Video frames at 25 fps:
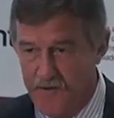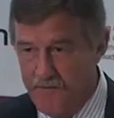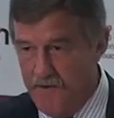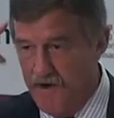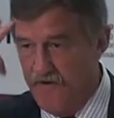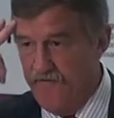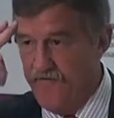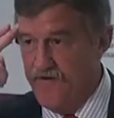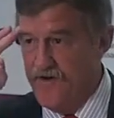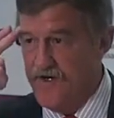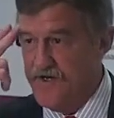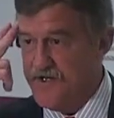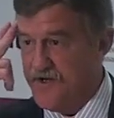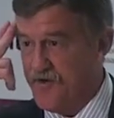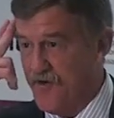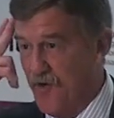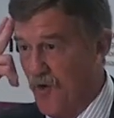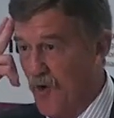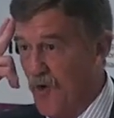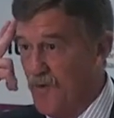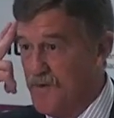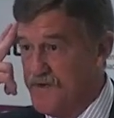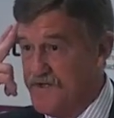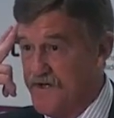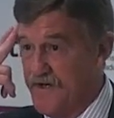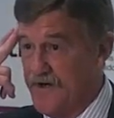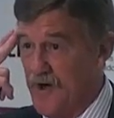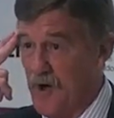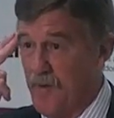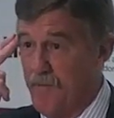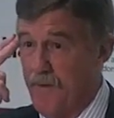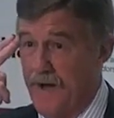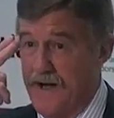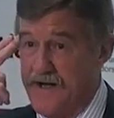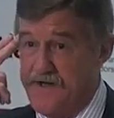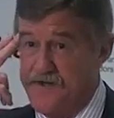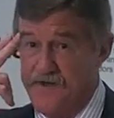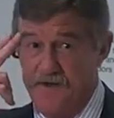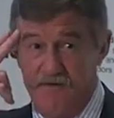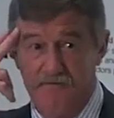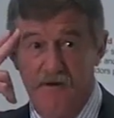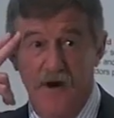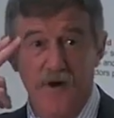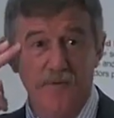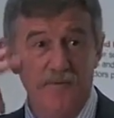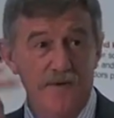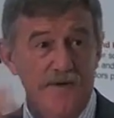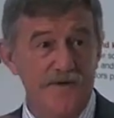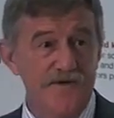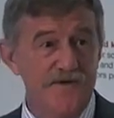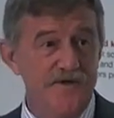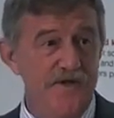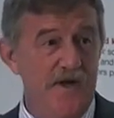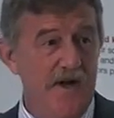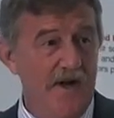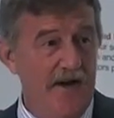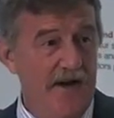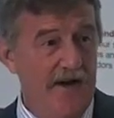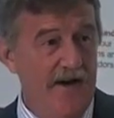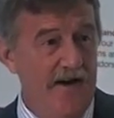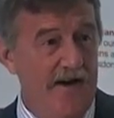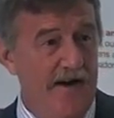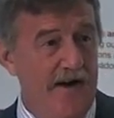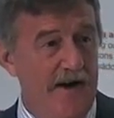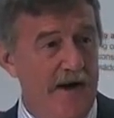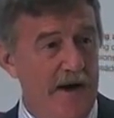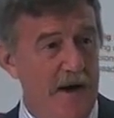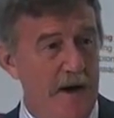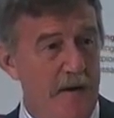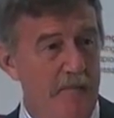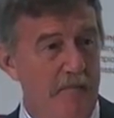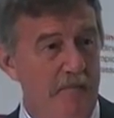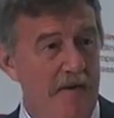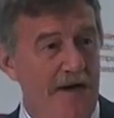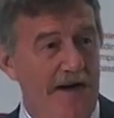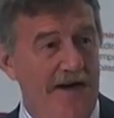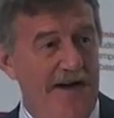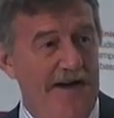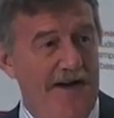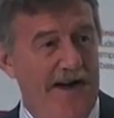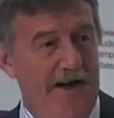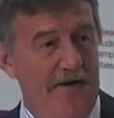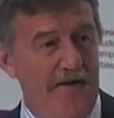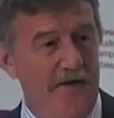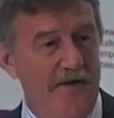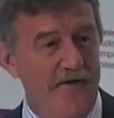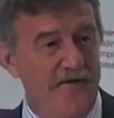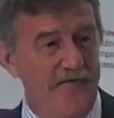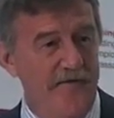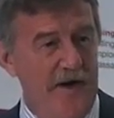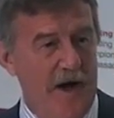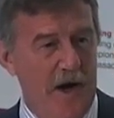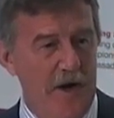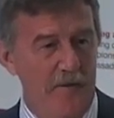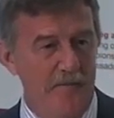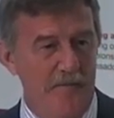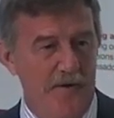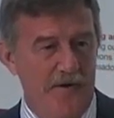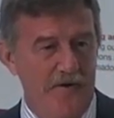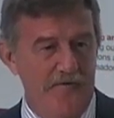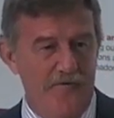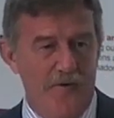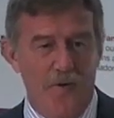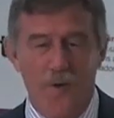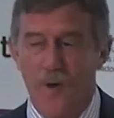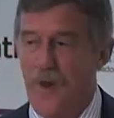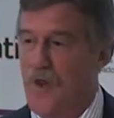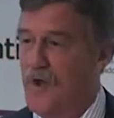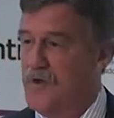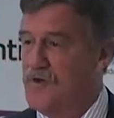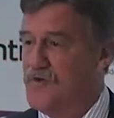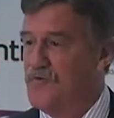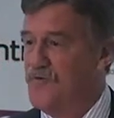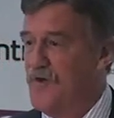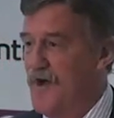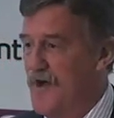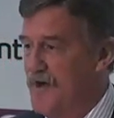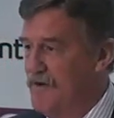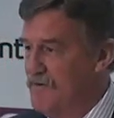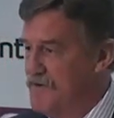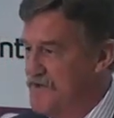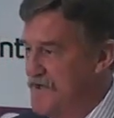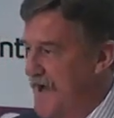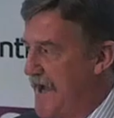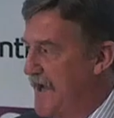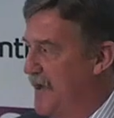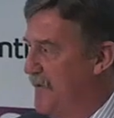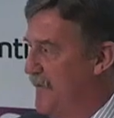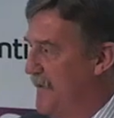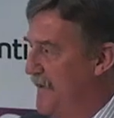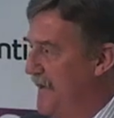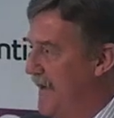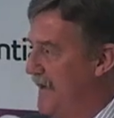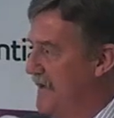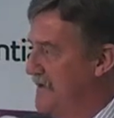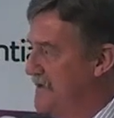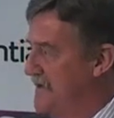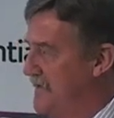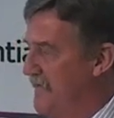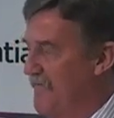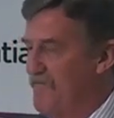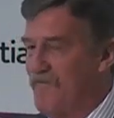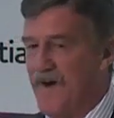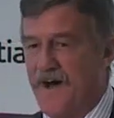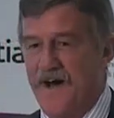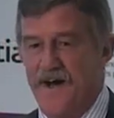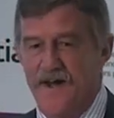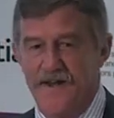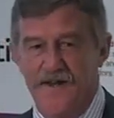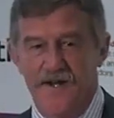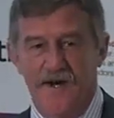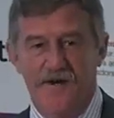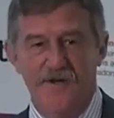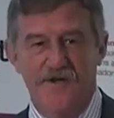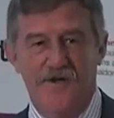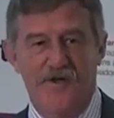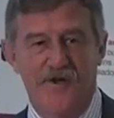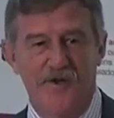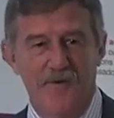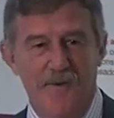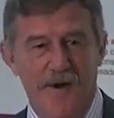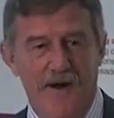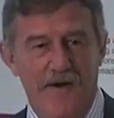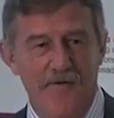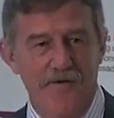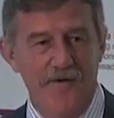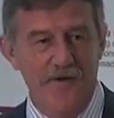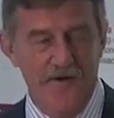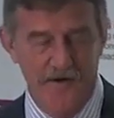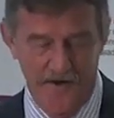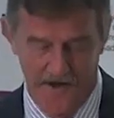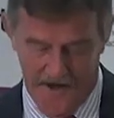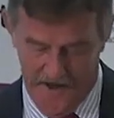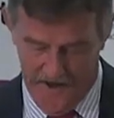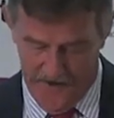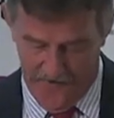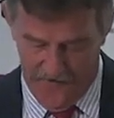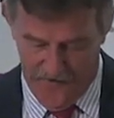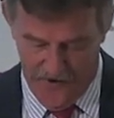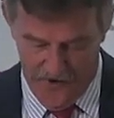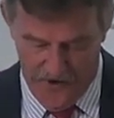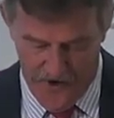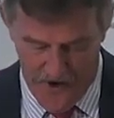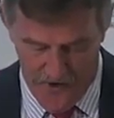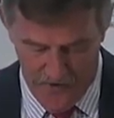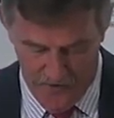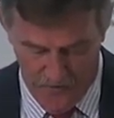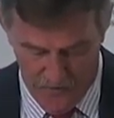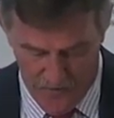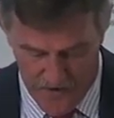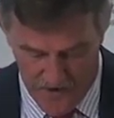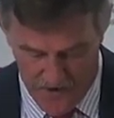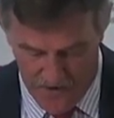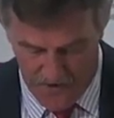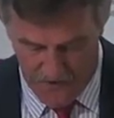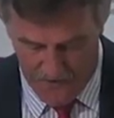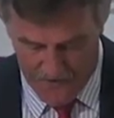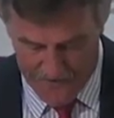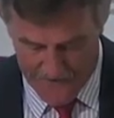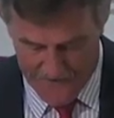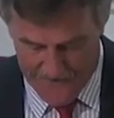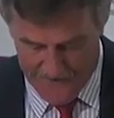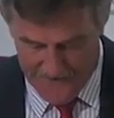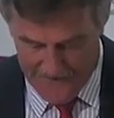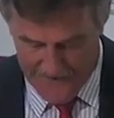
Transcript: my first thought was to go back to the Romans and the development of all those roads, aqueducts and viaducts throughout the known world.